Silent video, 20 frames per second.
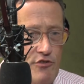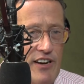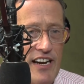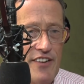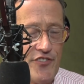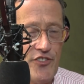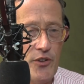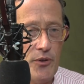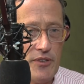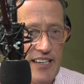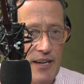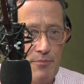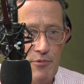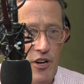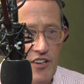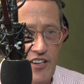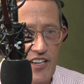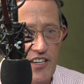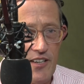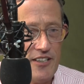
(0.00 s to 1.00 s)
Straightforward. I'm
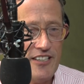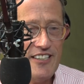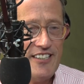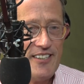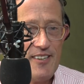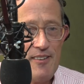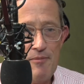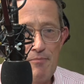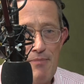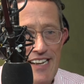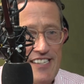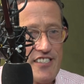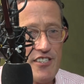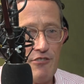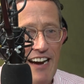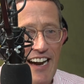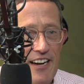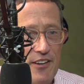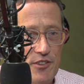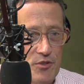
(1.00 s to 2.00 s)
not going to mess
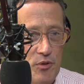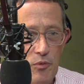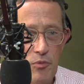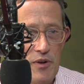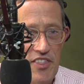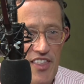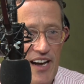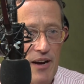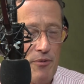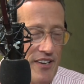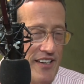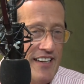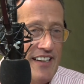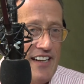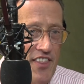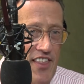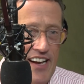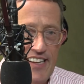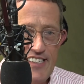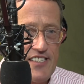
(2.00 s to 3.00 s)
around with that one.
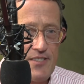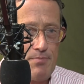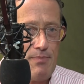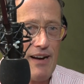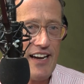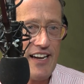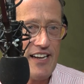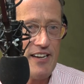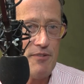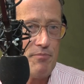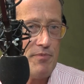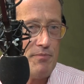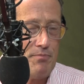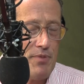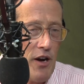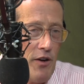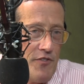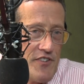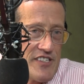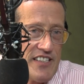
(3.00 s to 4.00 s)
That is my,
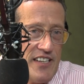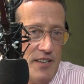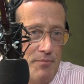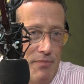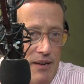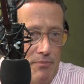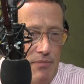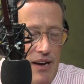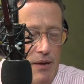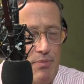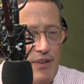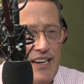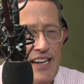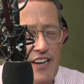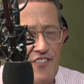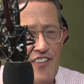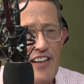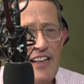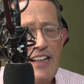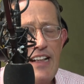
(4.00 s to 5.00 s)
obviously, my belief.